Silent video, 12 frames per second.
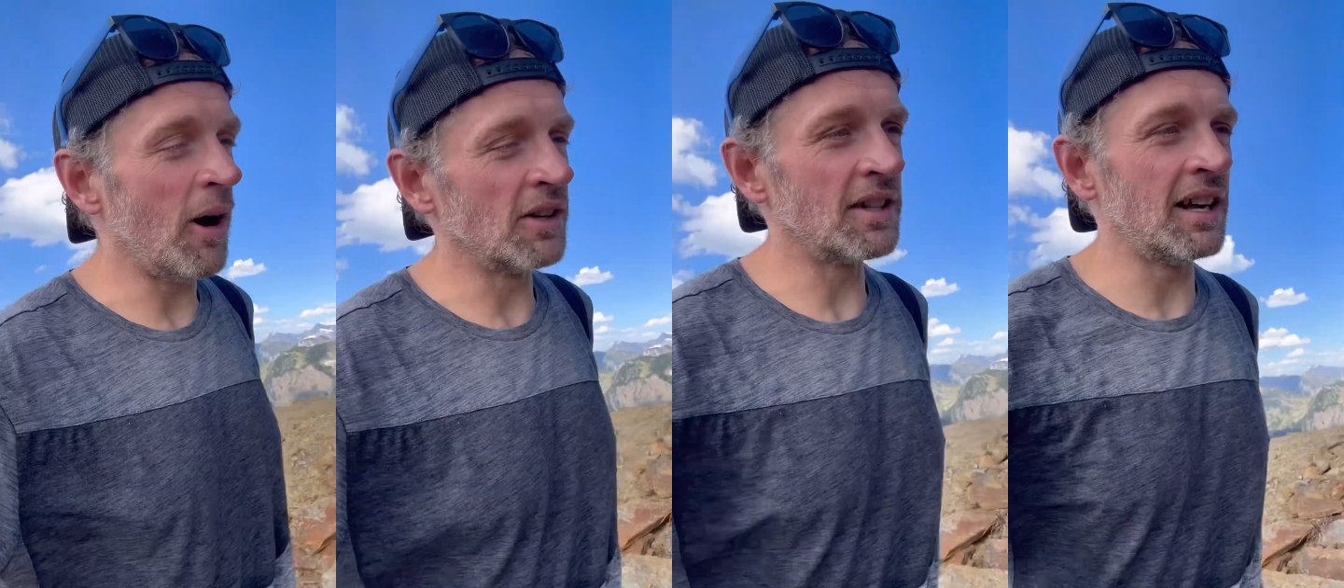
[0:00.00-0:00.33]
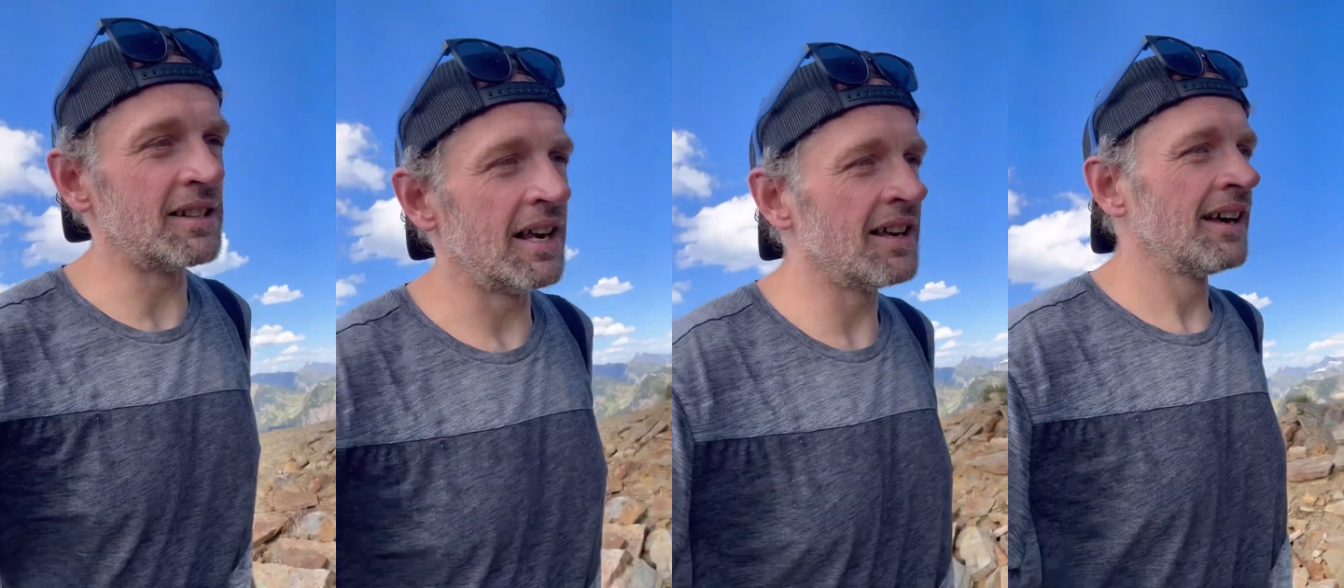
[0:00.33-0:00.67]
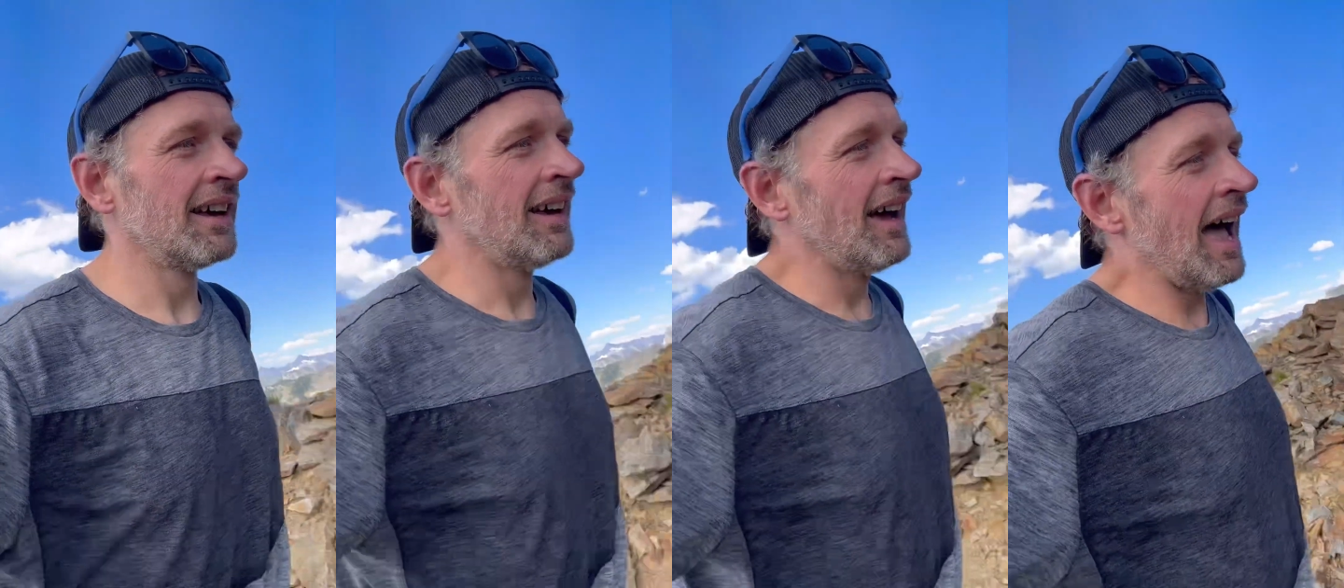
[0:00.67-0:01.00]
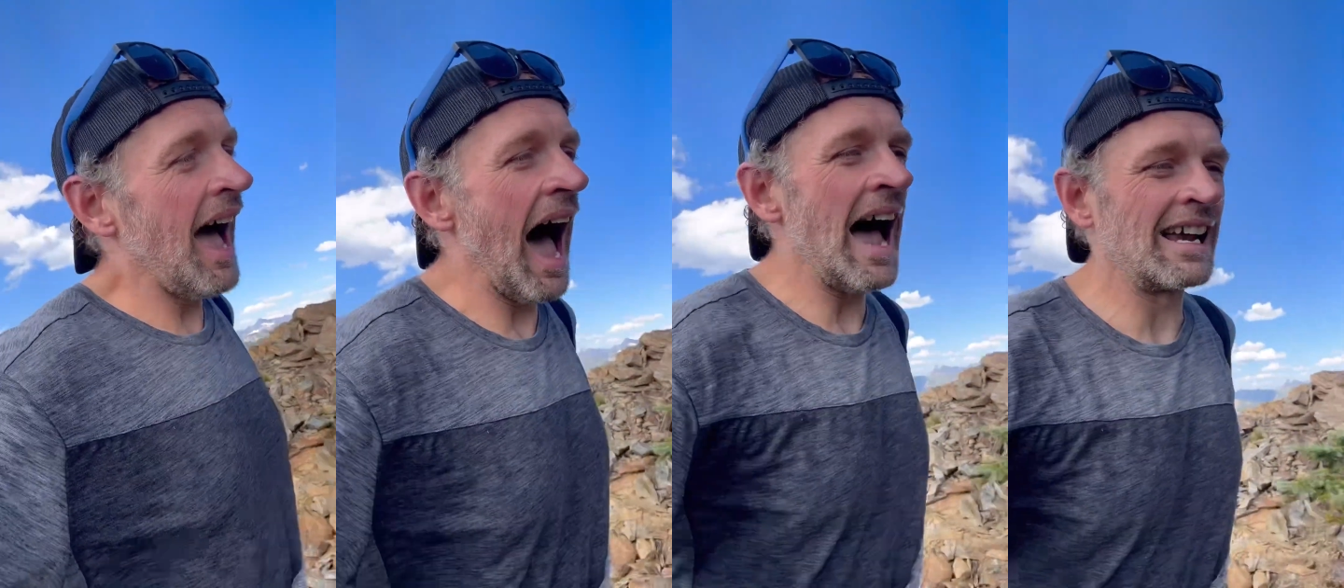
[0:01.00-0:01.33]
says,
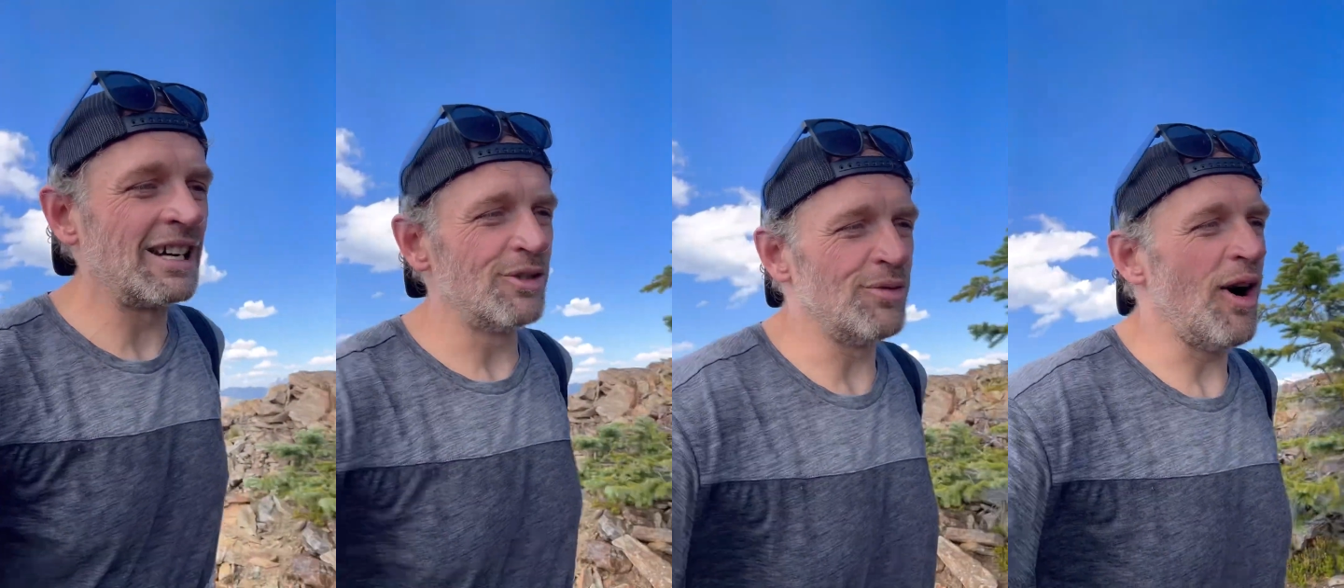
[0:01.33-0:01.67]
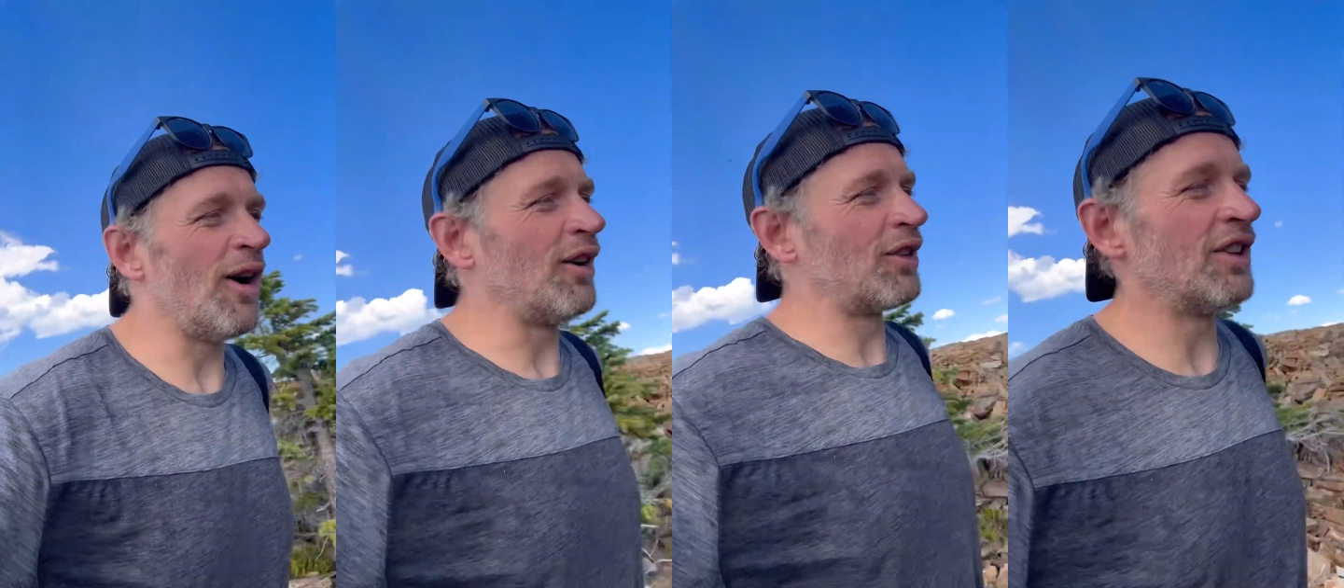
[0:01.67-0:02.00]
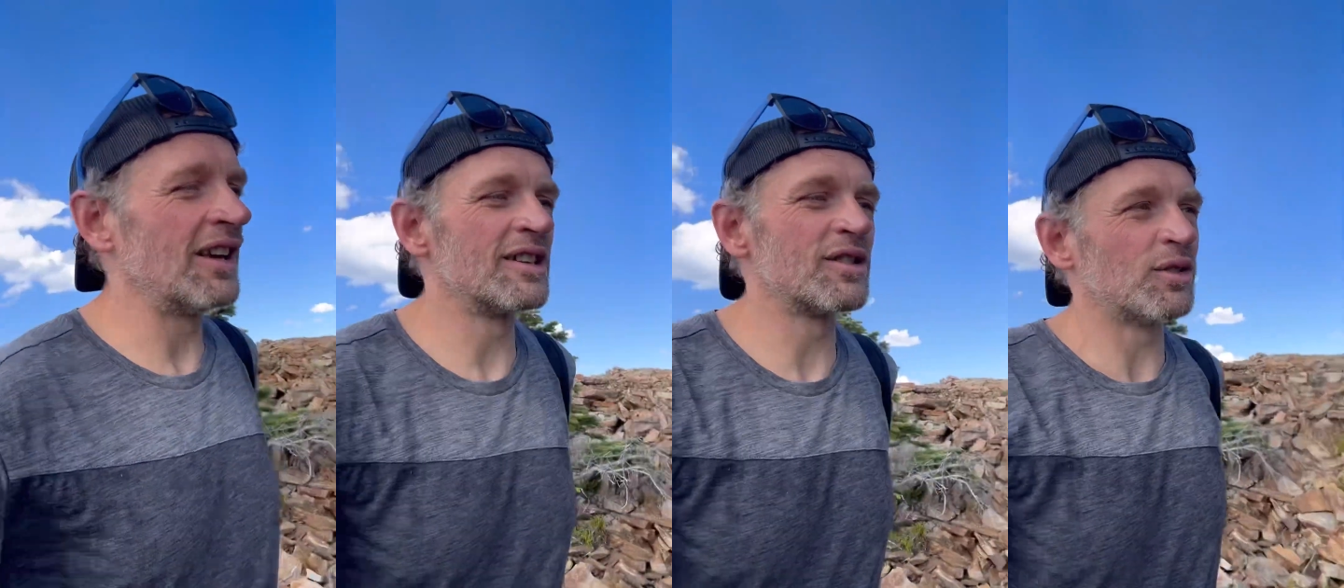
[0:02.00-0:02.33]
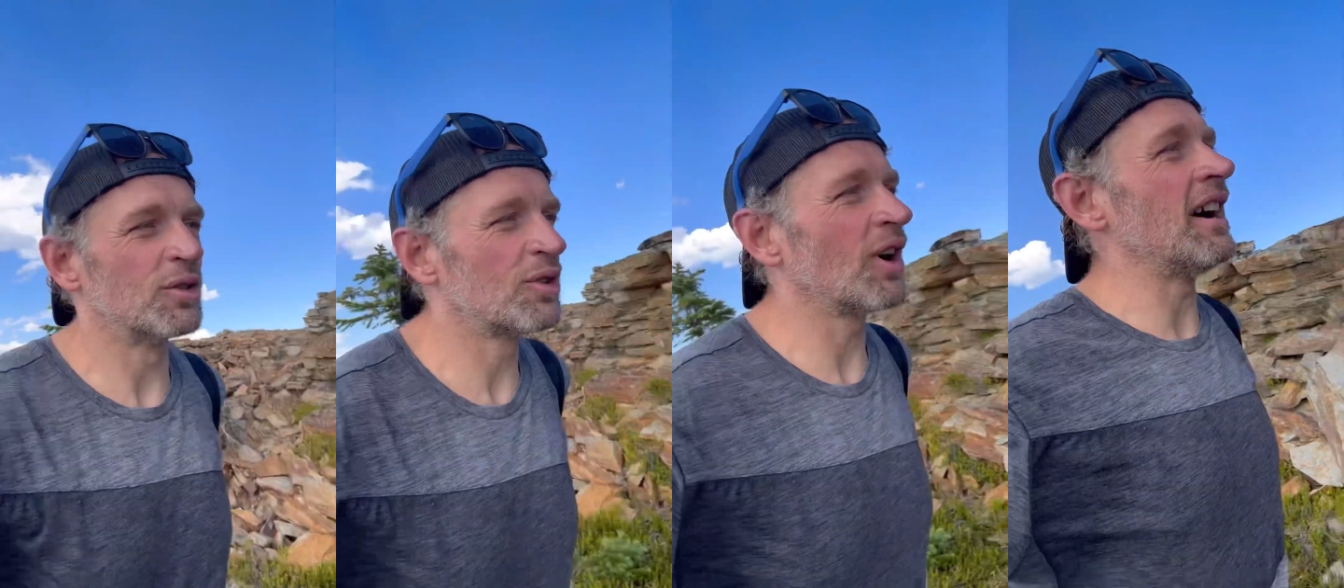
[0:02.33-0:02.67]
I could do all things through
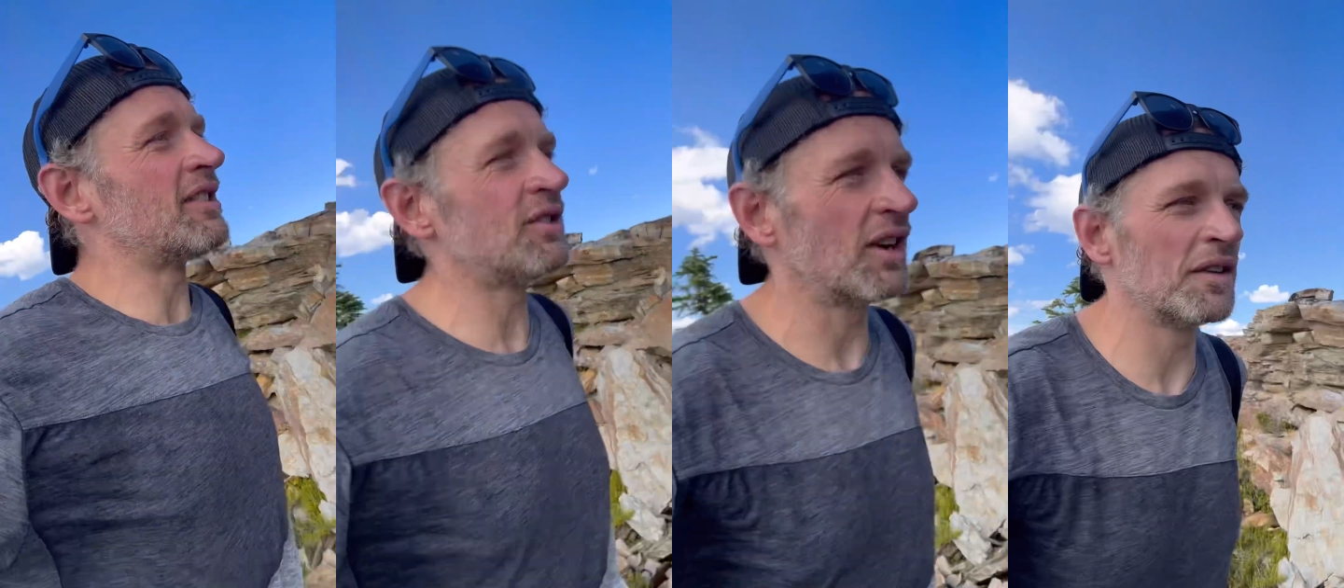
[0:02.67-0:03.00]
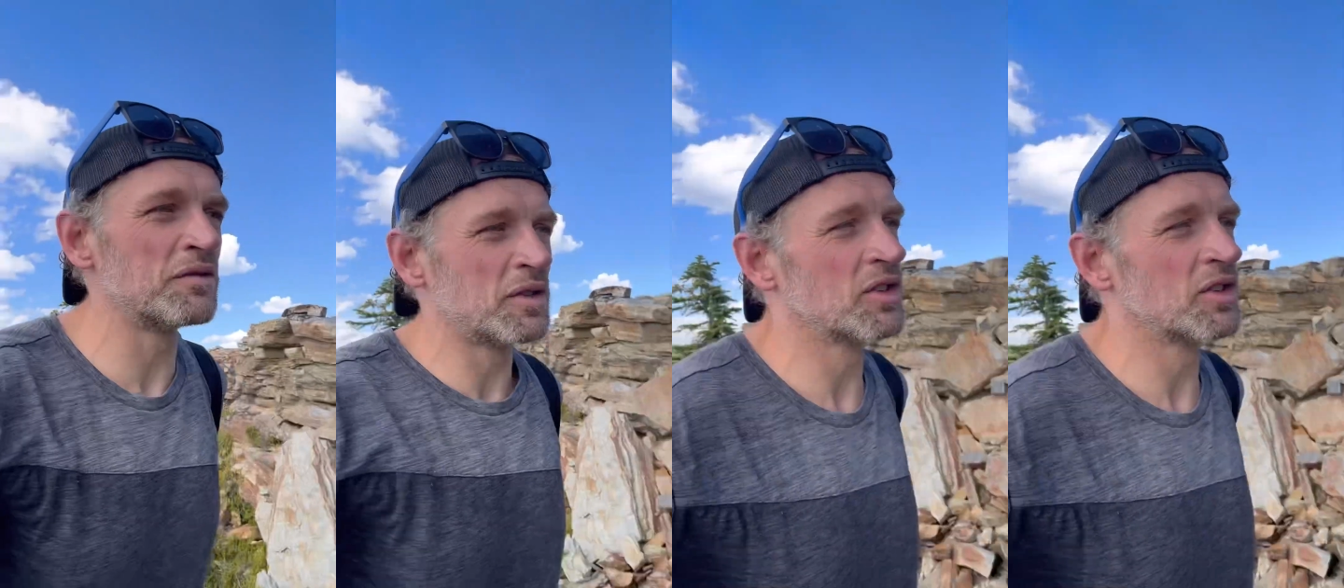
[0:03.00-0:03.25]
Christ who gives you